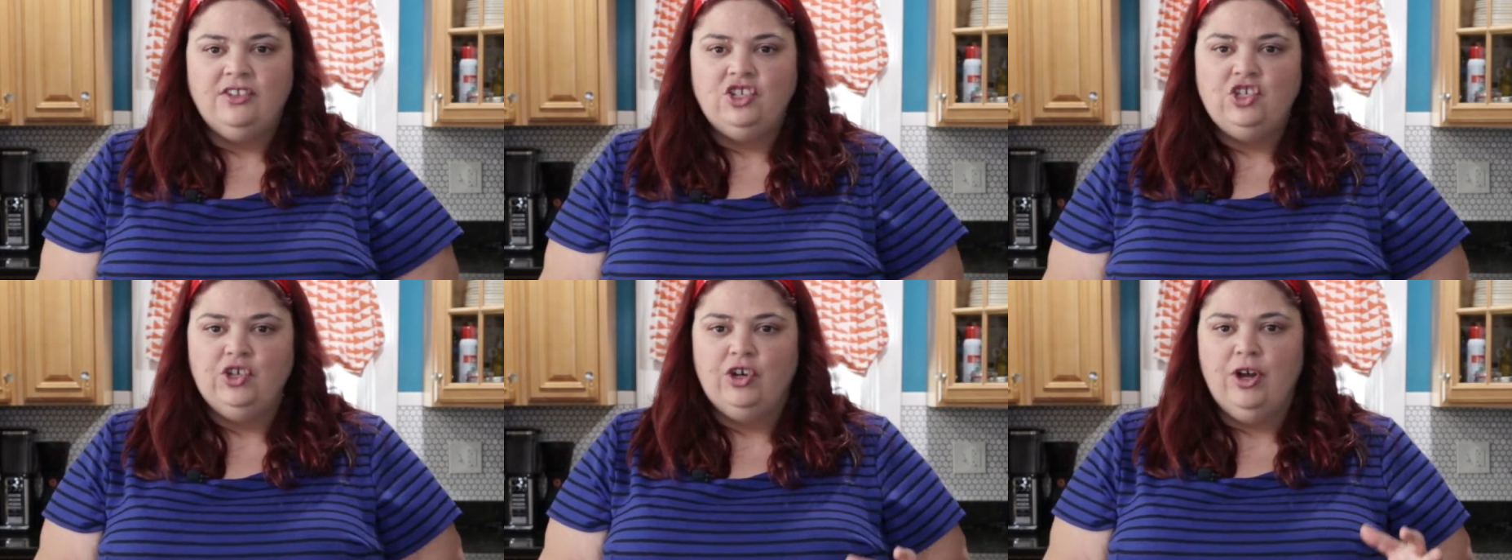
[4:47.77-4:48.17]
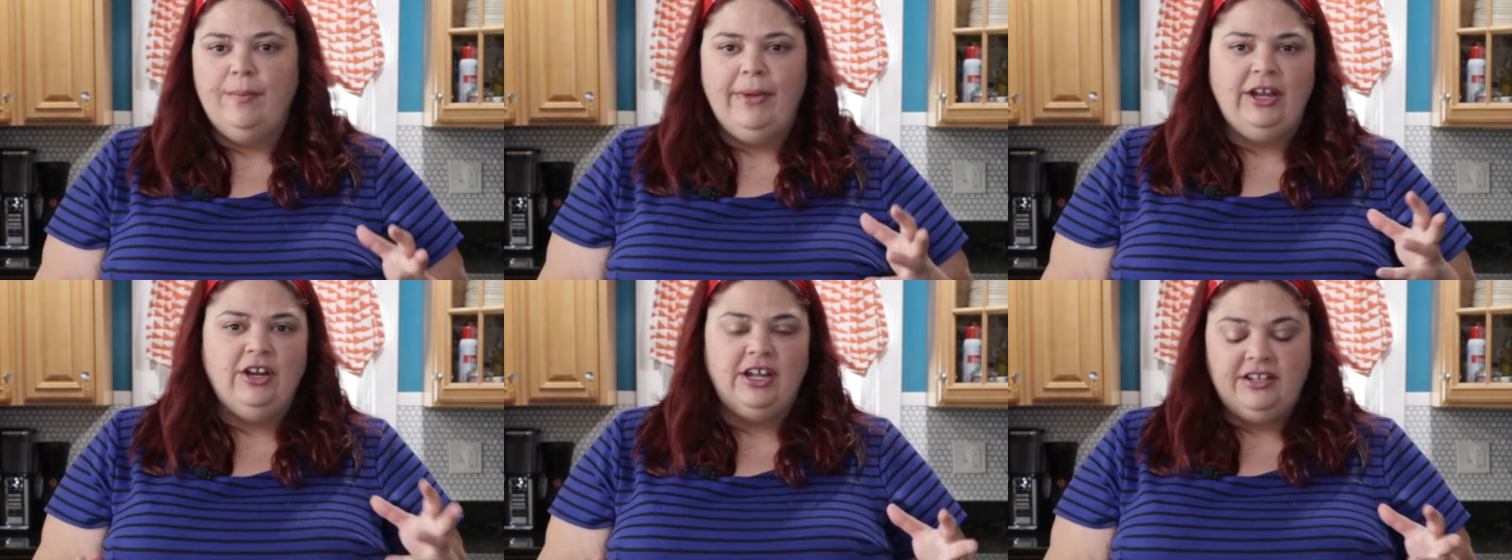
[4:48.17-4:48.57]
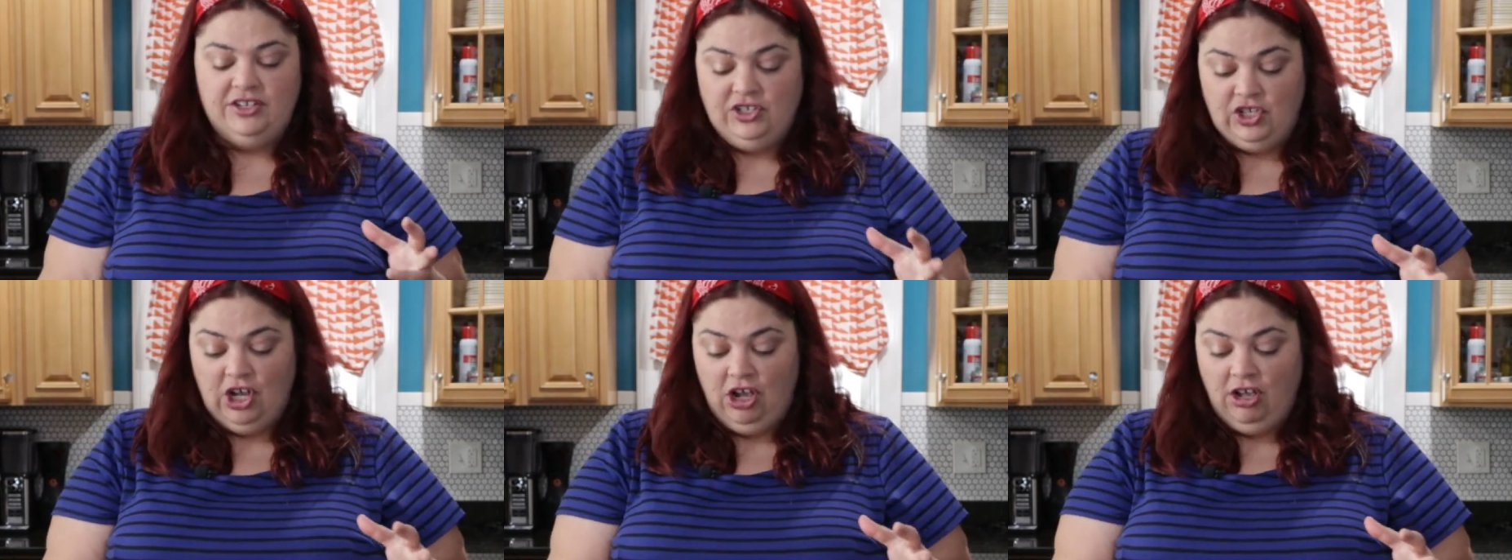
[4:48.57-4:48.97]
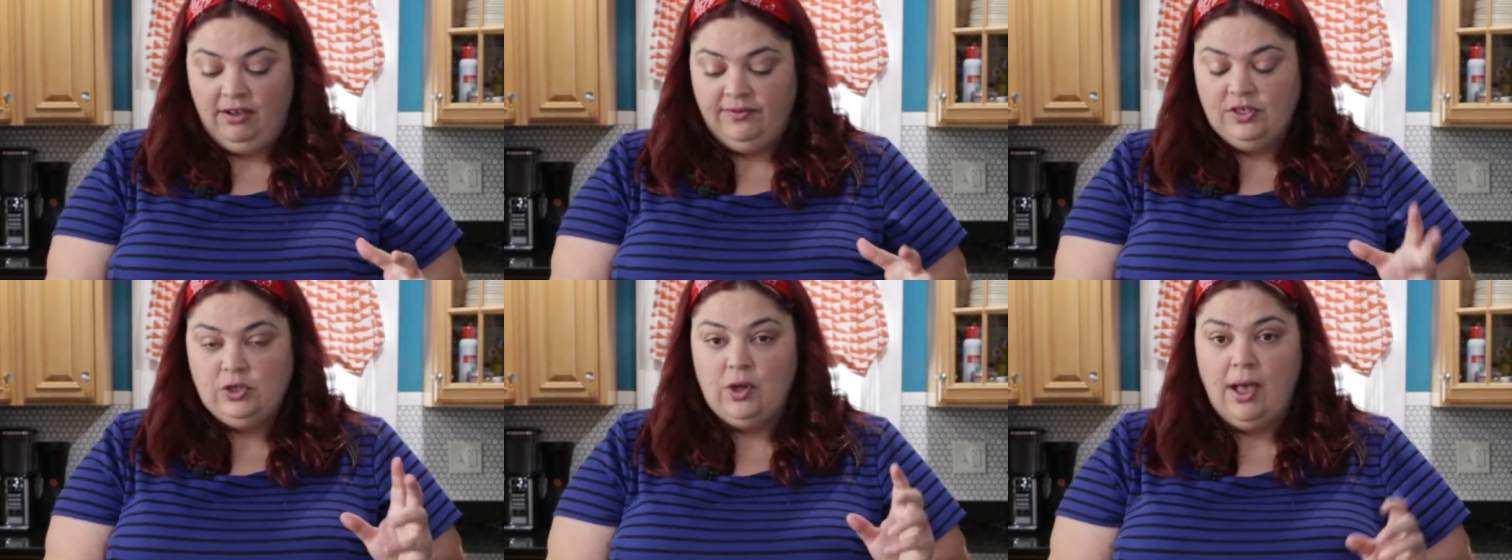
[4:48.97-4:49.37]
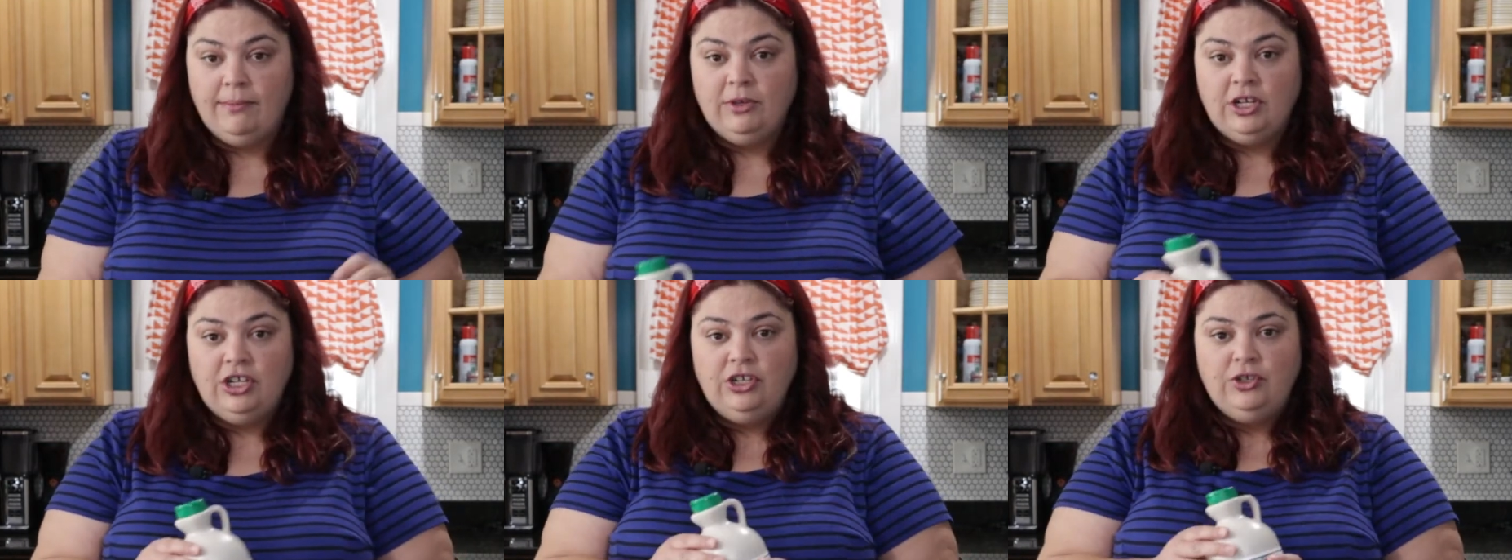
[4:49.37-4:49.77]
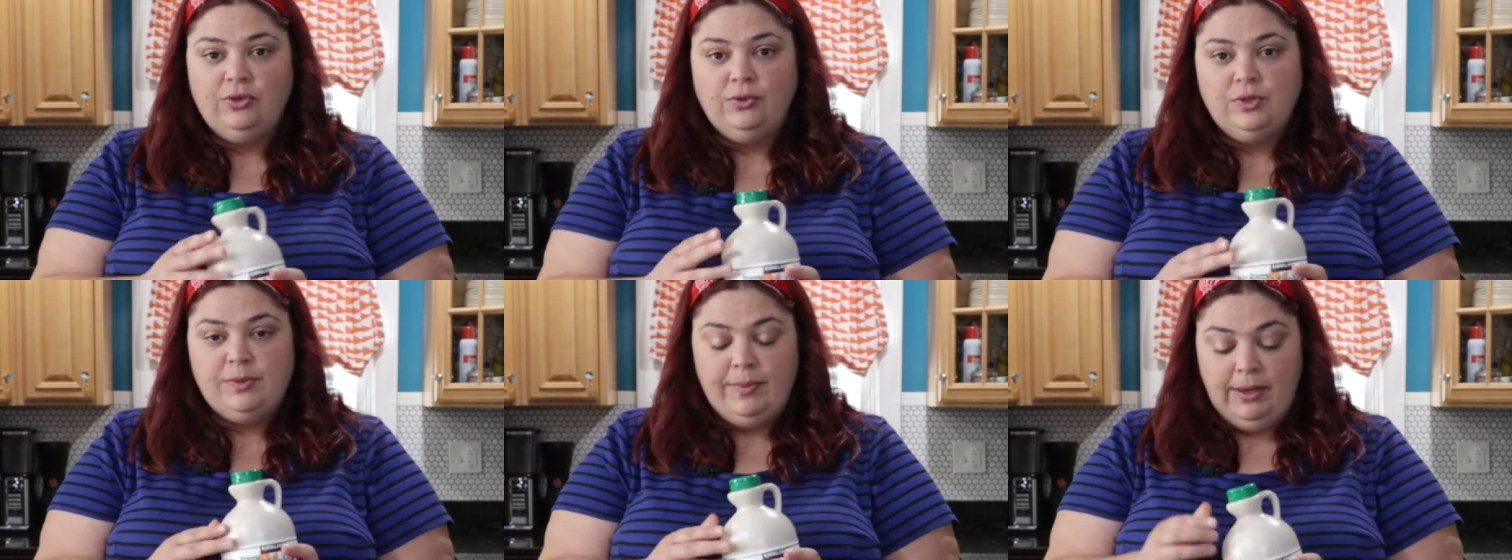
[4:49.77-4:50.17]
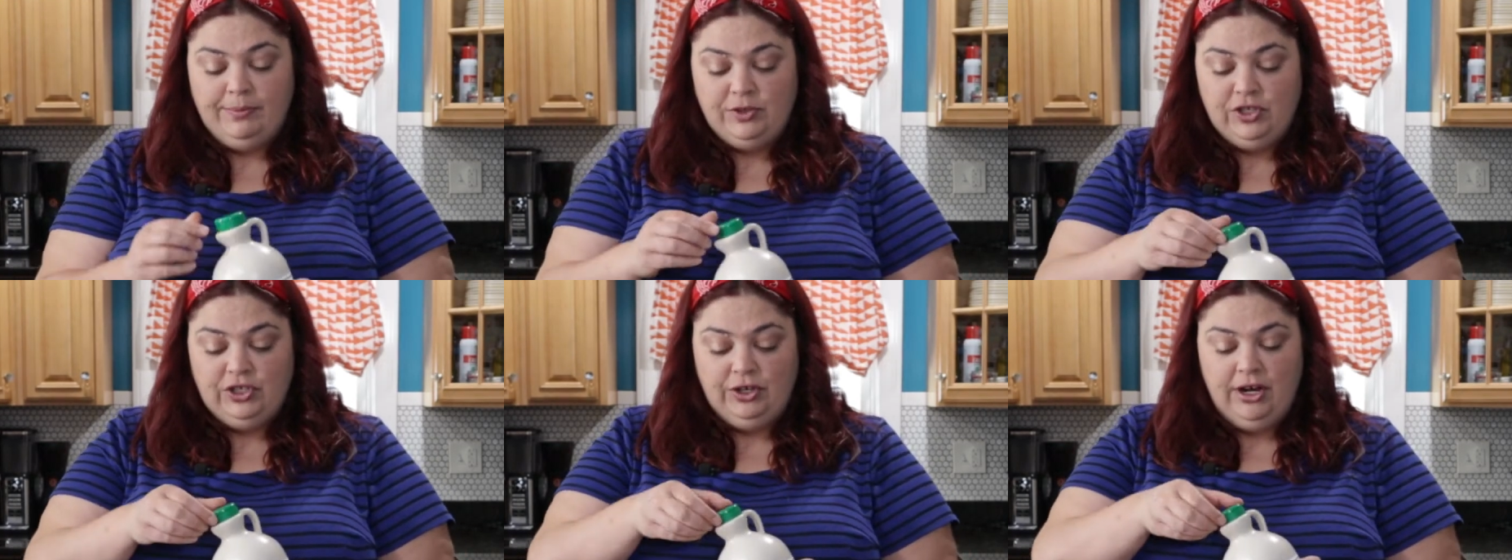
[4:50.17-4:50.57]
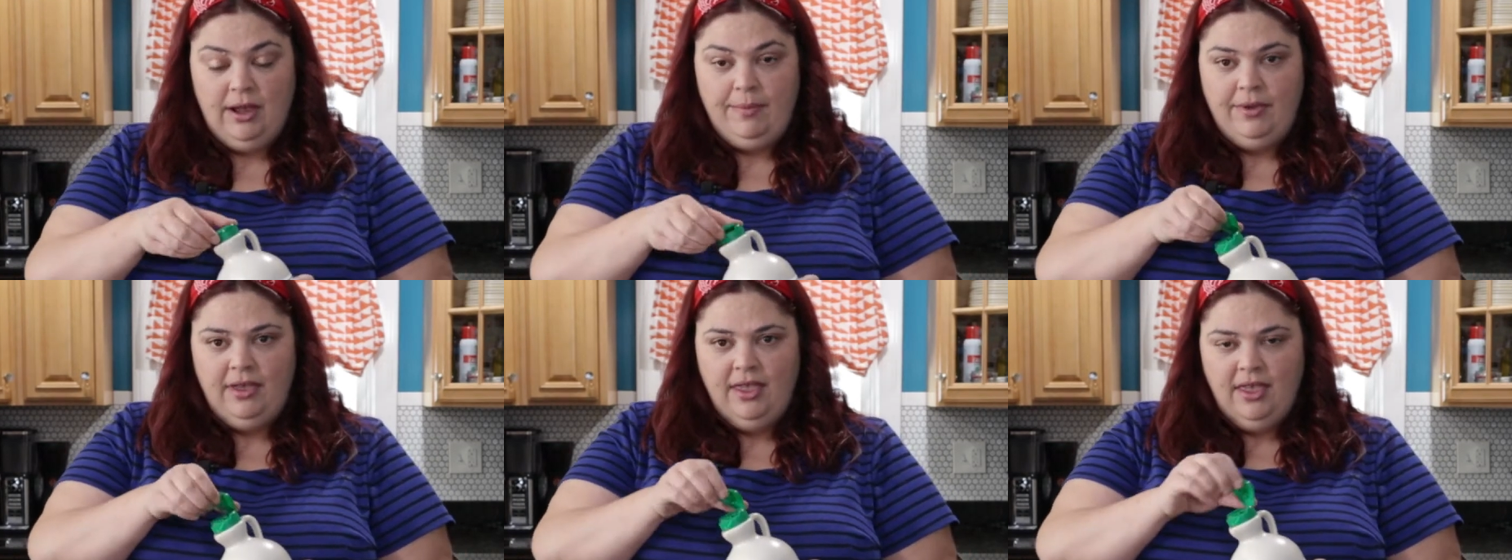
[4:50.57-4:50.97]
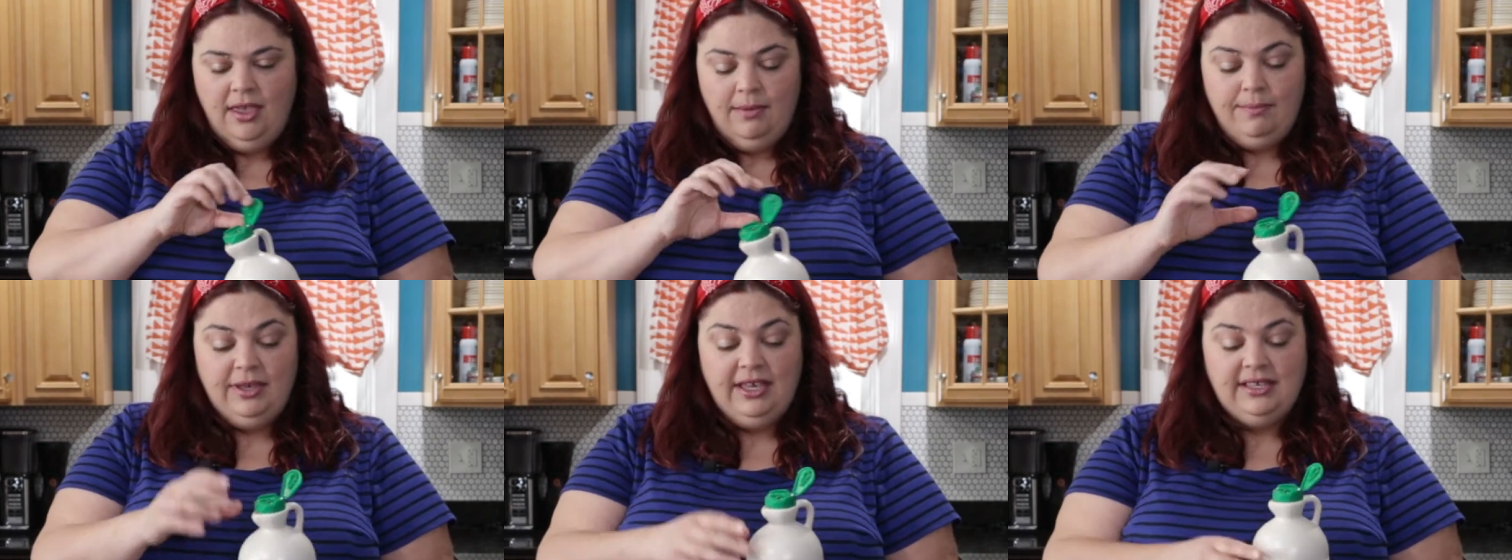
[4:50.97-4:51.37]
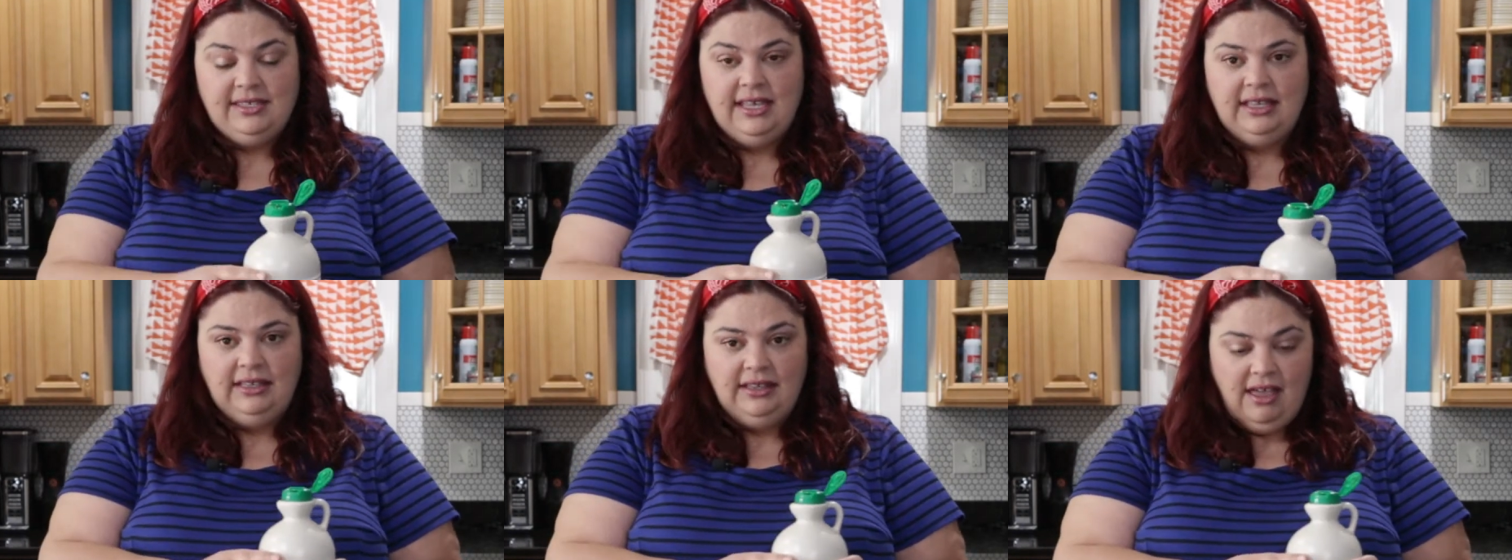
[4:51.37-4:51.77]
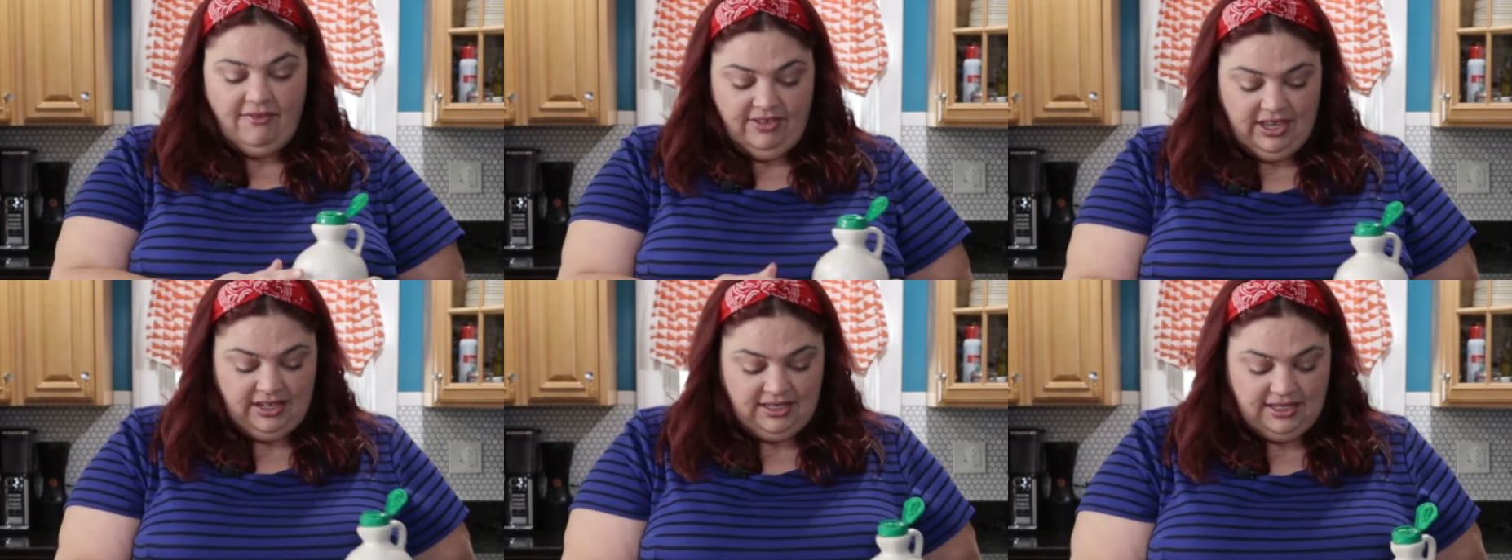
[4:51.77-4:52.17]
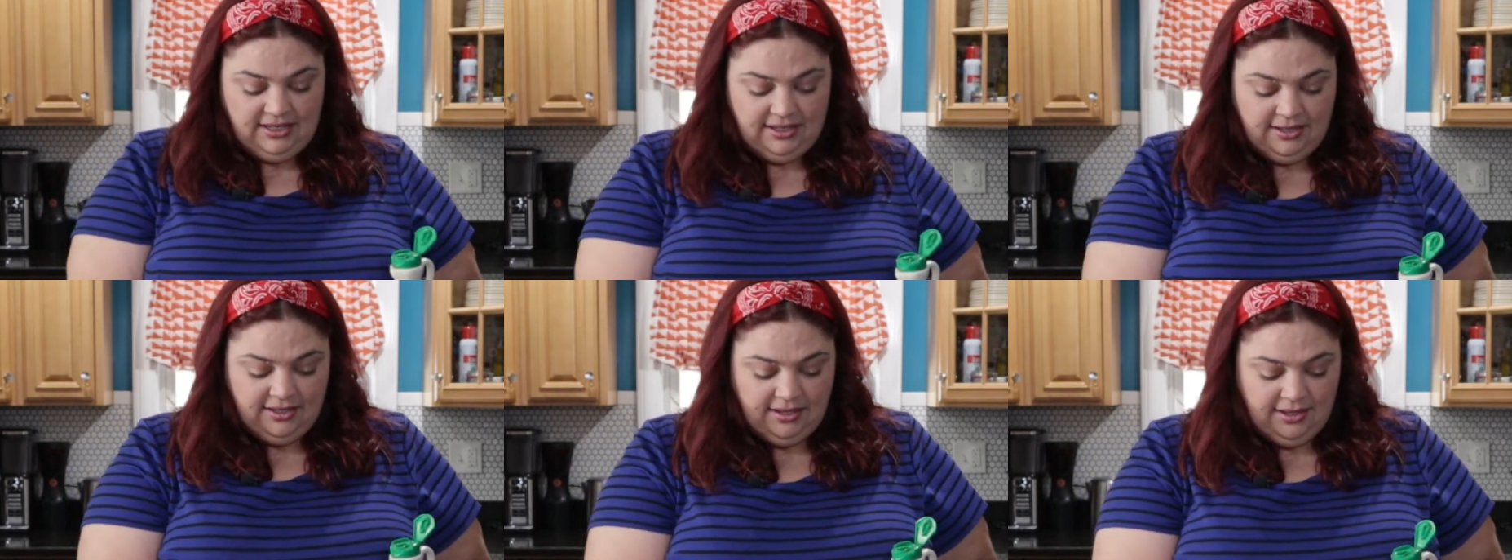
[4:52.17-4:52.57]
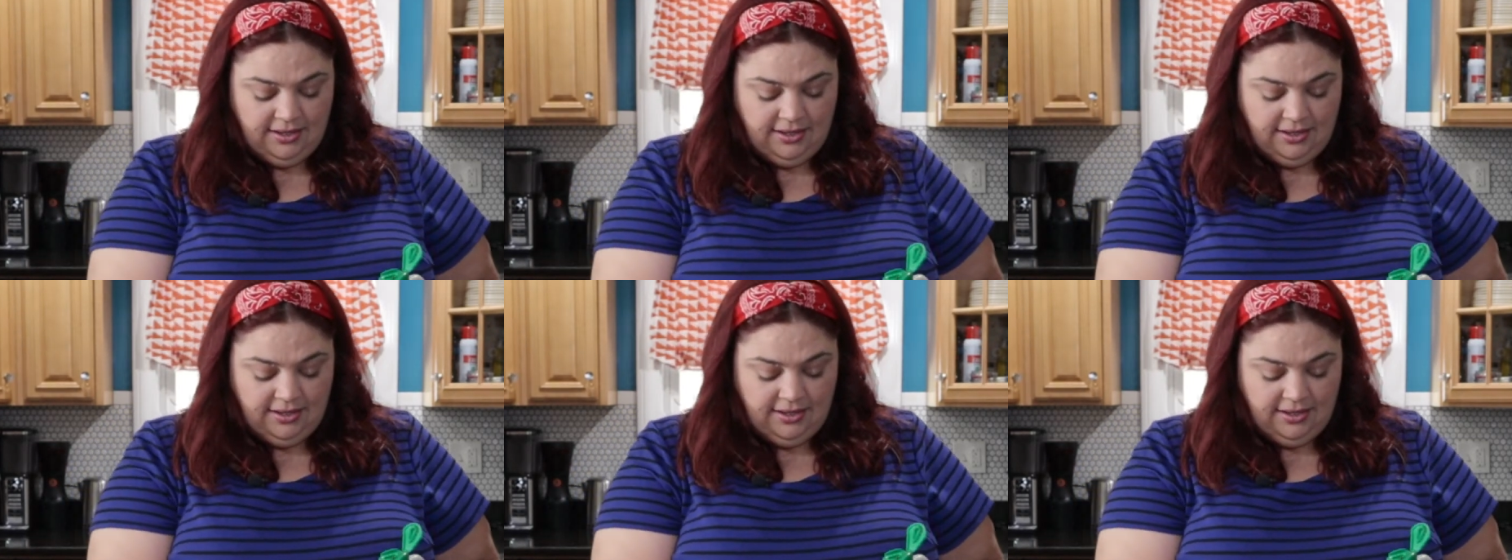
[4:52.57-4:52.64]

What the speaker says: The sugar might not dissolve. So I'm going to use maple syrup because I love it.